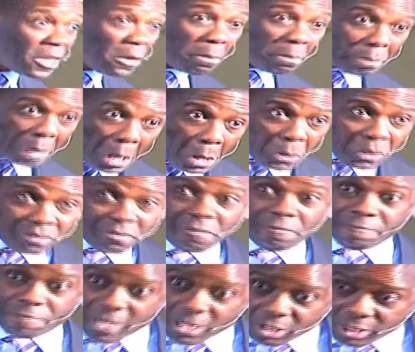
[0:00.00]
your boat
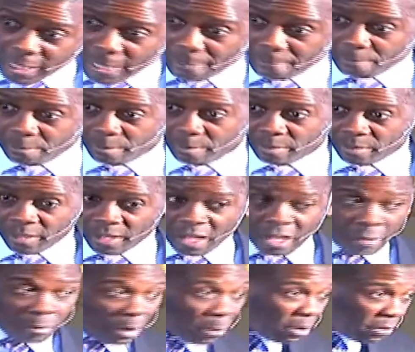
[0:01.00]
fishing.
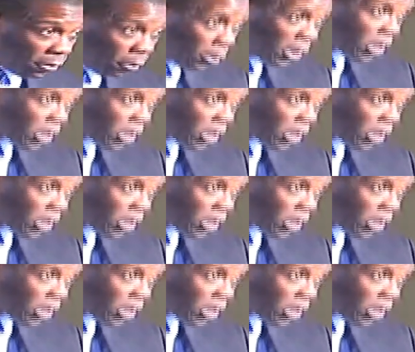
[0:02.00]
But before